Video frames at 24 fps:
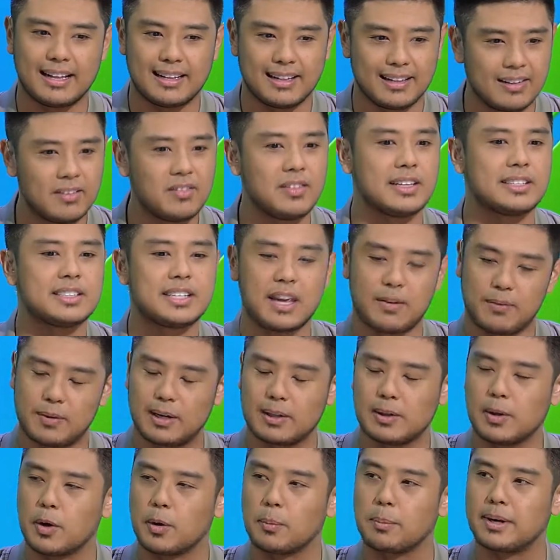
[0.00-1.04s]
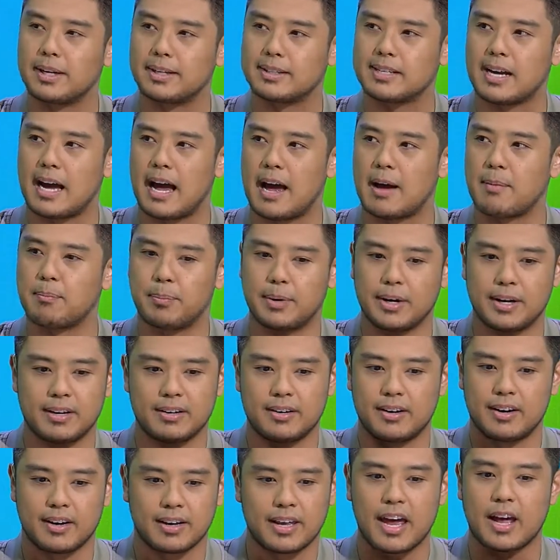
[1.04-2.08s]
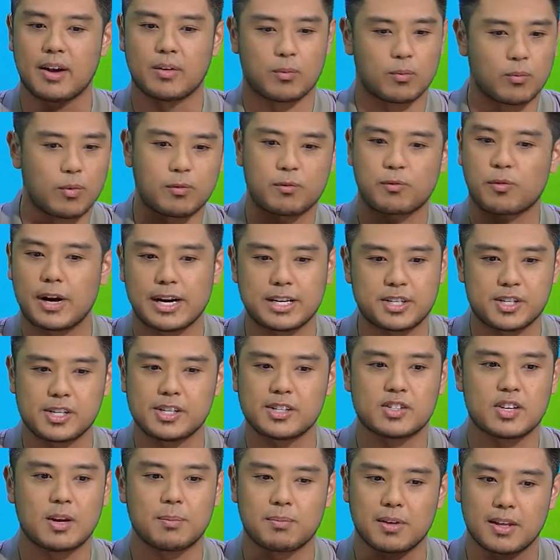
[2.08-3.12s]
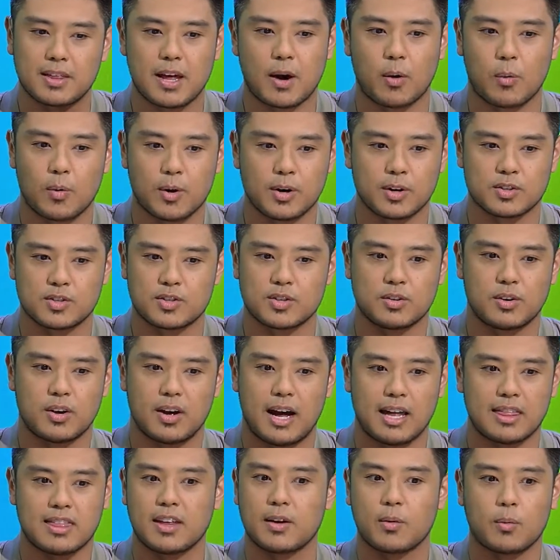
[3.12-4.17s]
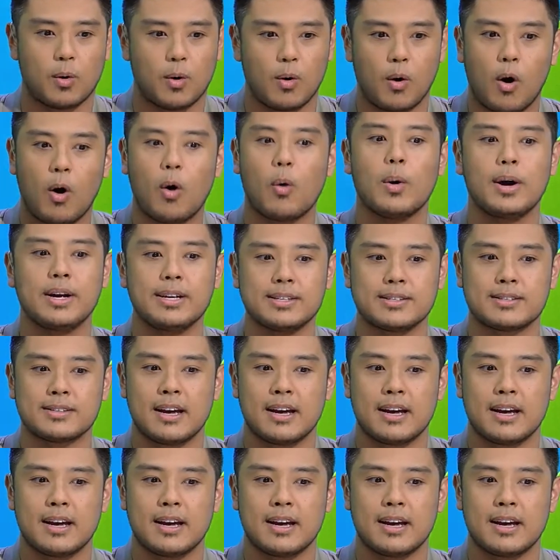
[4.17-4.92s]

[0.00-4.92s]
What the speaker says: let's give it a little bit of time, but again, refreshing something that works, I think will always